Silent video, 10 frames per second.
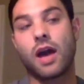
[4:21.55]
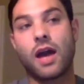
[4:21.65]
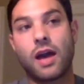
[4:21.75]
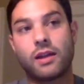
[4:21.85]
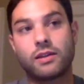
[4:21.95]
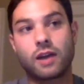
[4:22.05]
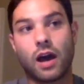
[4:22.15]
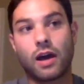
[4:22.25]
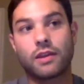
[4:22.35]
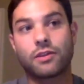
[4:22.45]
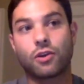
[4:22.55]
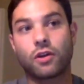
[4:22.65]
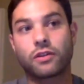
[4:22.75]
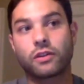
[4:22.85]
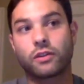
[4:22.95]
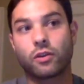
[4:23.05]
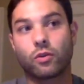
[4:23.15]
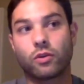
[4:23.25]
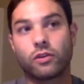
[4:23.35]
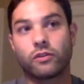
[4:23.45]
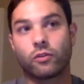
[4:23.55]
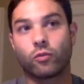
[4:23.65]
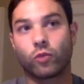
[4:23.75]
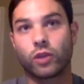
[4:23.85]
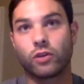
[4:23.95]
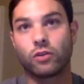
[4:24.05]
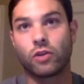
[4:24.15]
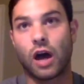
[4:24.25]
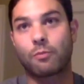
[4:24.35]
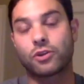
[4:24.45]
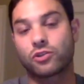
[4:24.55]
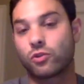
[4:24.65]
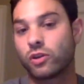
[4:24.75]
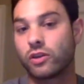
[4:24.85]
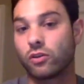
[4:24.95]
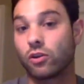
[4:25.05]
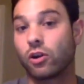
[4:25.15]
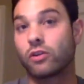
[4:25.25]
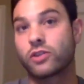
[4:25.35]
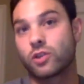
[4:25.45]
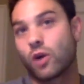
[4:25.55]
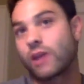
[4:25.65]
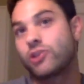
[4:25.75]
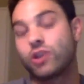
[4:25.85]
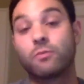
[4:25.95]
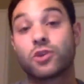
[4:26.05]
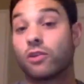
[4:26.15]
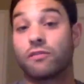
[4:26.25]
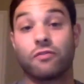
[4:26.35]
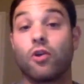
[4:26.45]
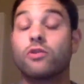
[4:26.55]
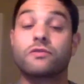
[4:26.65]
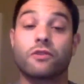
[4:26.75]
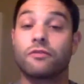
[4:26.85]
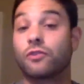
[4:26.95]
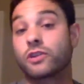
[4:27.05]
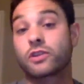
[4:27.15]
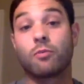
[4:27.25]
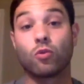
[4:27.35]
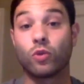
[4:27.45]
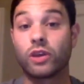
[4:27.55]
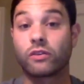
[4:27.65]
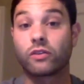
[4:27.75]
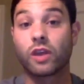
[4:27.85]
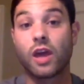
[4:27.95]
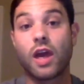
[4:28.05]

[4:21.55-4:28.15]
And I thought that there was a real opportunity to learn. So I jumped on the phones for the first couple weeks.